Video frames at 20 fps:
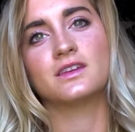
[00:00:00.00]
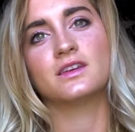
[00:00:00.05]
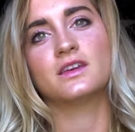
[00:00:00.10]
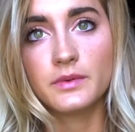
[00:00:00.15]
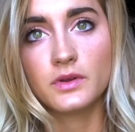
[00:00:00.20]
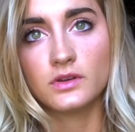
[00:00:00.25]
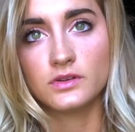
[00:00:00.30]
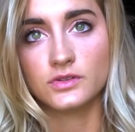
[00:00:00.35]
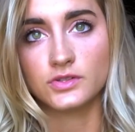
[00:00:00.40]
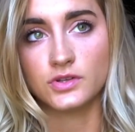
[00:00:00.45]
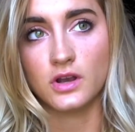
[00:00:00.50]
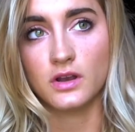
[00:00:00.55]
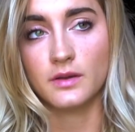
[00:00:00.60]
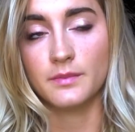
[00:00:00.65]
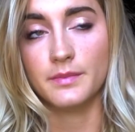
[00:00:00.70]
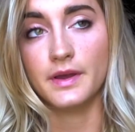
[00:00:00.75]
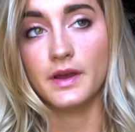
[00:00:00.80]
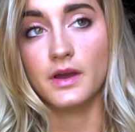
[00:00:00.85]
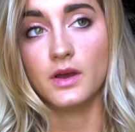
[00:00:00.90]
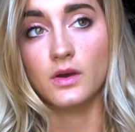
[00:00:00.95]
I'm going to talk
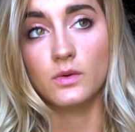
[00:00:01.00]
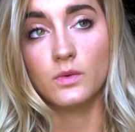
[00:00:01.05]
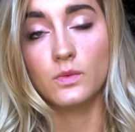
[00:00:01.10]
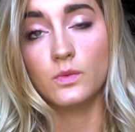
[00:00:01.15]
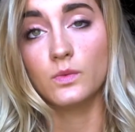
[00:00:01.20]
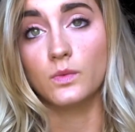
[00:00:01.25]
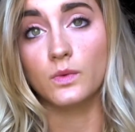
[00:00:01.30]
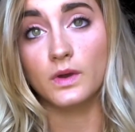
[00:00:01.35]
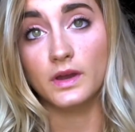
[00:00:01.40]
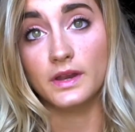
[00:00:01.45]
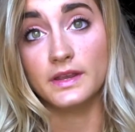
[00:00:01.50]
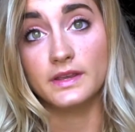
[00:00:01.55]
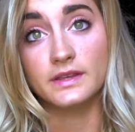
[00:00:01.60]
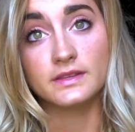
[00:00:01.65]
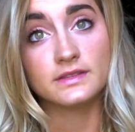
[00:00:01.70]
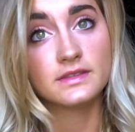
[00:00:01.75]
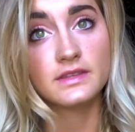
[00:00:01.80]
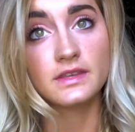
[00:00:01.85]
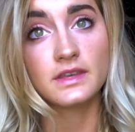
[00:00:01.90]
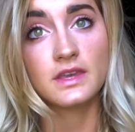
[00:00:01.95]
about what
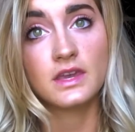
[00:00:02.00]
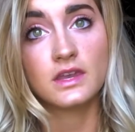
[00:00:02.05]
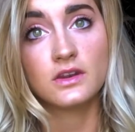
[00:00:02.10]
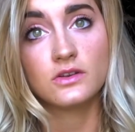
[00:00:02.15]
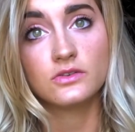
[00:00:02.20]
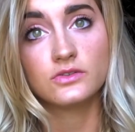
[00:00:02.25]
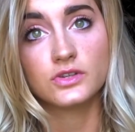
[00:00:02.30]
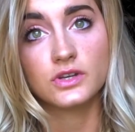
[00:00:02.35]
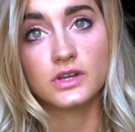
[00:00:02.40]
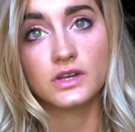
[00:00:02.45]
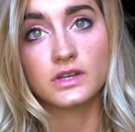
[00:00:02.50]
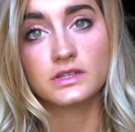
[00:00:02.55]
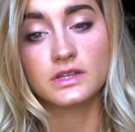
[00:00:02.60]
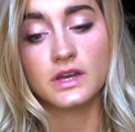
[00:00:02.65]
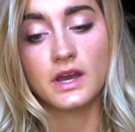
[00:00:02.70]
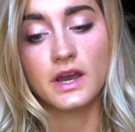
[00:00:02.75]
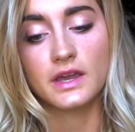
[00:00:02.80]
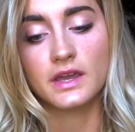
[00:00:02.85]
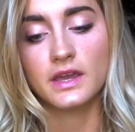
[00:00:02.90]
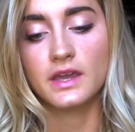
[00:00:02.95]
is the ketogenic
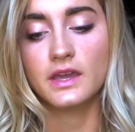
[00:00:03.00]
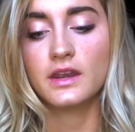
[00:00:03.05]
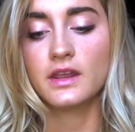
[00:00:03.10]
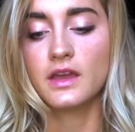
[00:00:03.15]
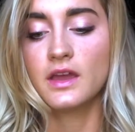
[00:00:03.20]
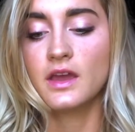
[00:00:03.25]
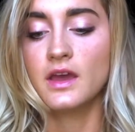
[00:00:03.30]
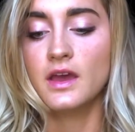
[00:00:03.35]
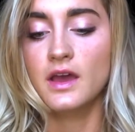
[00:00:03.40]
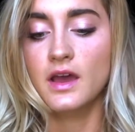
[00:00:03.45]
diet.